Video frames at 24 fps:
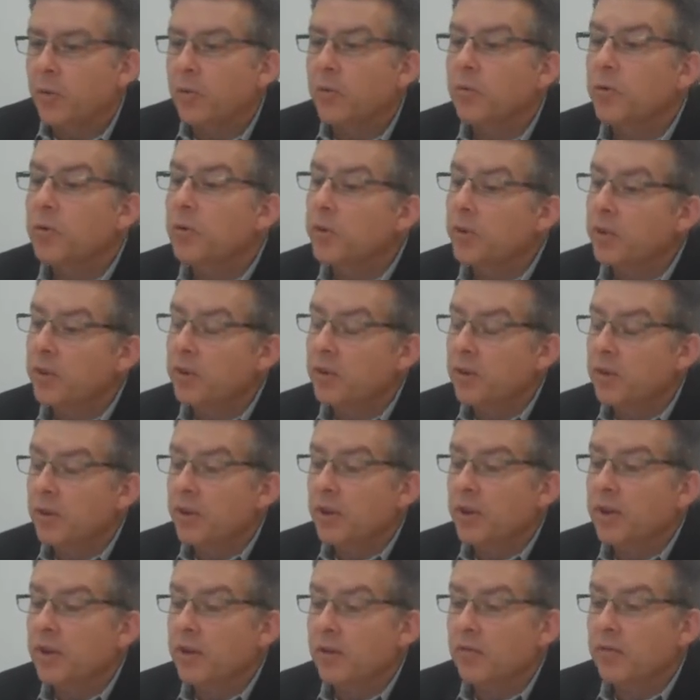If you
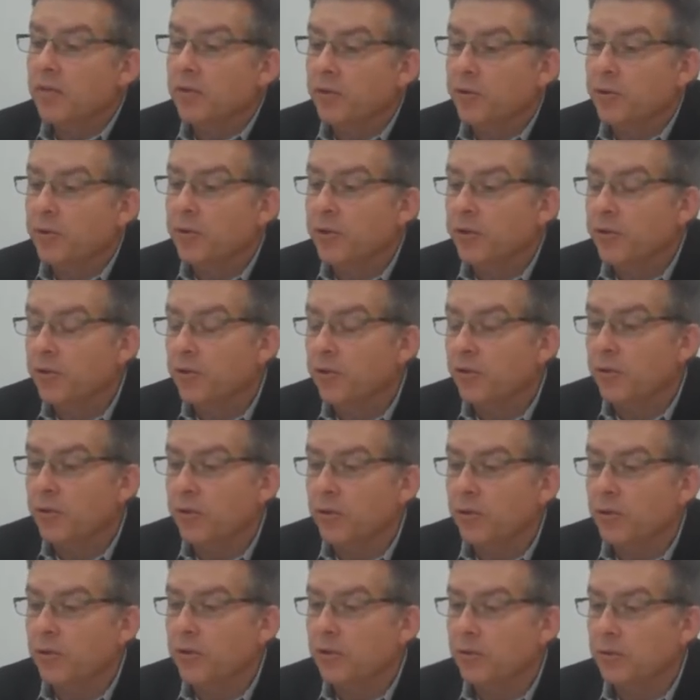think of a
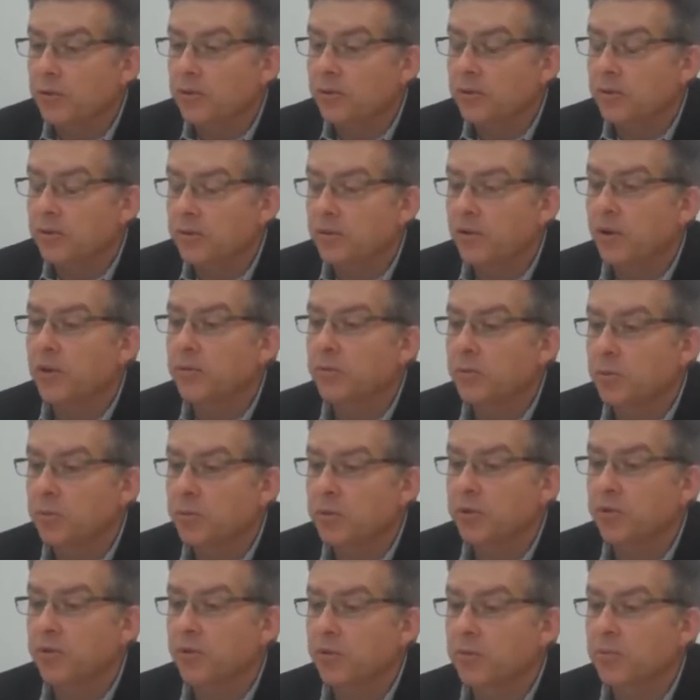traditional software
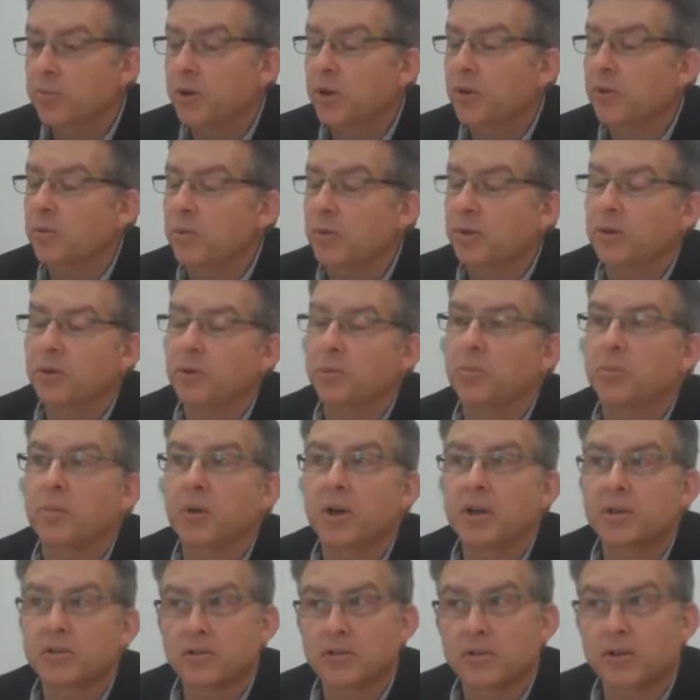business model where you buy